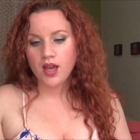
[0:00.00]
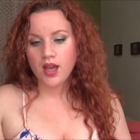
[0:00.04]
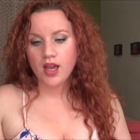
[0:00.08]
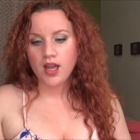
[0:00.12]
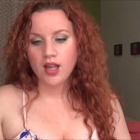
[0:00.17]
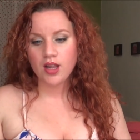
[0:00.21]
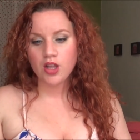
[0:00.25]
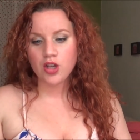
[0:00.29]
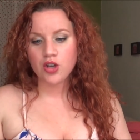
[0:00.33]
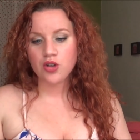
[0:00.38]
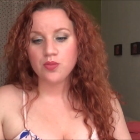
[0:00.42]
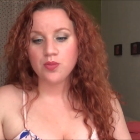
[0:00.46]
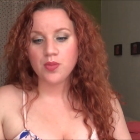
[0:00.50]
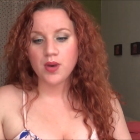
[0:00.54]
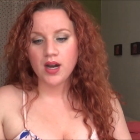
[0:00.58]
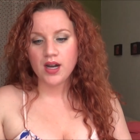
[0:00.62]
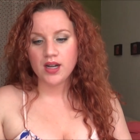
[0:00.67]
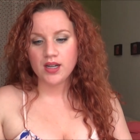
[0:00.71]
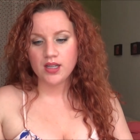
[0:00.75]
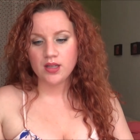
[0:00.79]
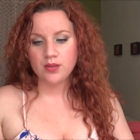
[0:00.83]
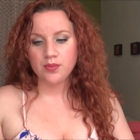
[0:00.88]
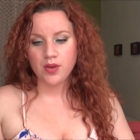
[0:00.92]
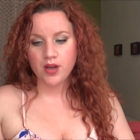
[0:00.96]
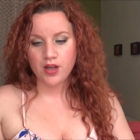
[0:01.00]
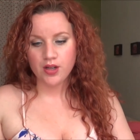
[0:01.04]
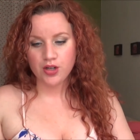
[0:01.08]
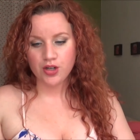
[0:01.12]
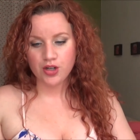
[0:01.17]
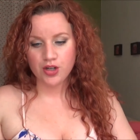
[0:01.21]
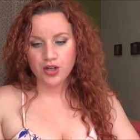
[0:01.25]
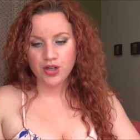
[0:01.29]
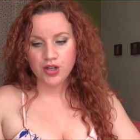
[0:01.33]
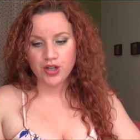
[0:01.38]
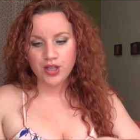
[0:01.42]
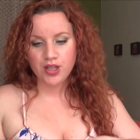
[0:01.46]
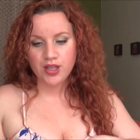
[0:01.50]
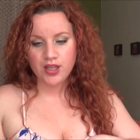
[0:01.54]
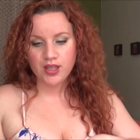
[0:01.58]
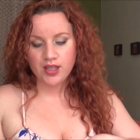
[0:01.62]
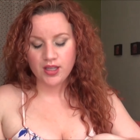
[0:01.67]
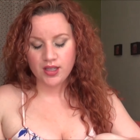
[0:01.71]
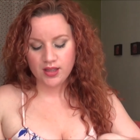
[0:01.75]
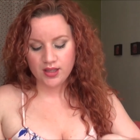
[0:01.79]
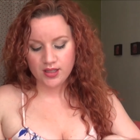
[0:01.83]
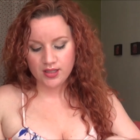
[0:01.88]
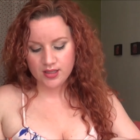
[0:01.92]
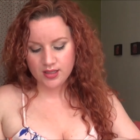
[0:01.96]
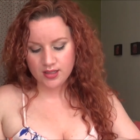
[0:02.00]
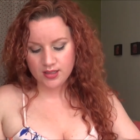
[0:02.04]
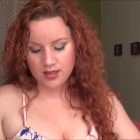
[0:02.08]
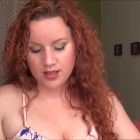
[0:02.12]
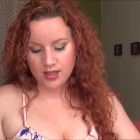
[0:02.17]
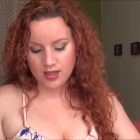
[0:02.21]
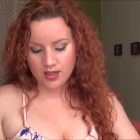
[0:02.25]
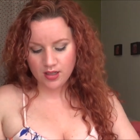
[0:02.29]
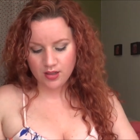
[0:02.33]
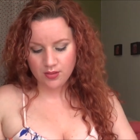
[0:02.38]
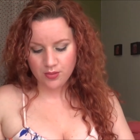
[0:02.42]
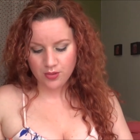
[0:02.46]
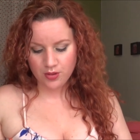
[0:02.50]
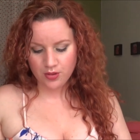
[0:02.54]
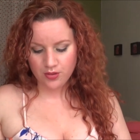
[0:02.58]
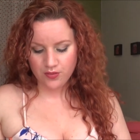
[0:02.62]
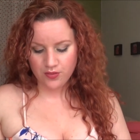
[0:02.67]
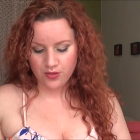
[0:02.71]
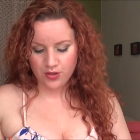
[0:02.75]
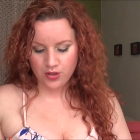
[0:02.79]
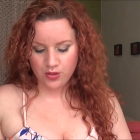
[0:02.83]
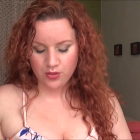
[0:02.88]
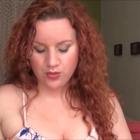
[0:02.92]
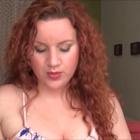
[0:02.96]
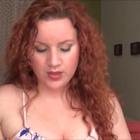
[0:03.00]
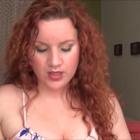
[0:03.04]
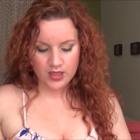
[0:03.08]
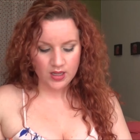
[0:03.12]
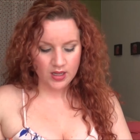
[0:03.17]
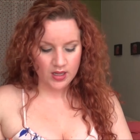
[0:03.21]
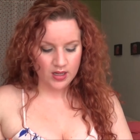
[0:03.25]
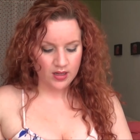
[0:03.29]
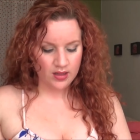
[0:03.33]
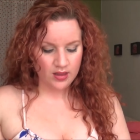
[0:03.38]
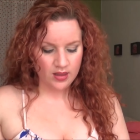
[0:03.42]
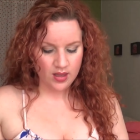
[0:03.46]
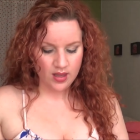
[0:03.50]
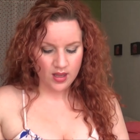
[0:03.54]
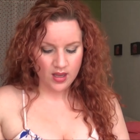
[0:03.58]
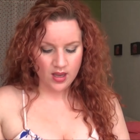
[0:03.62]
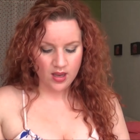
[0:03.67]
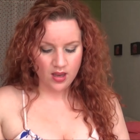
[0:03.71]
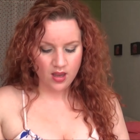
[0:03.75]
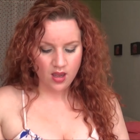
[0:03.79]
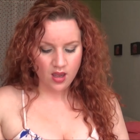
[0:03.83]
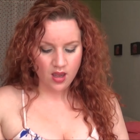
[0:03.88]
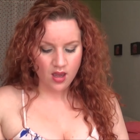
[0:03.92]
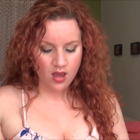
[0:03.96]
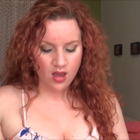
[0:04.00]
Hello Body Butter, and this is like a perfumey kind of thing.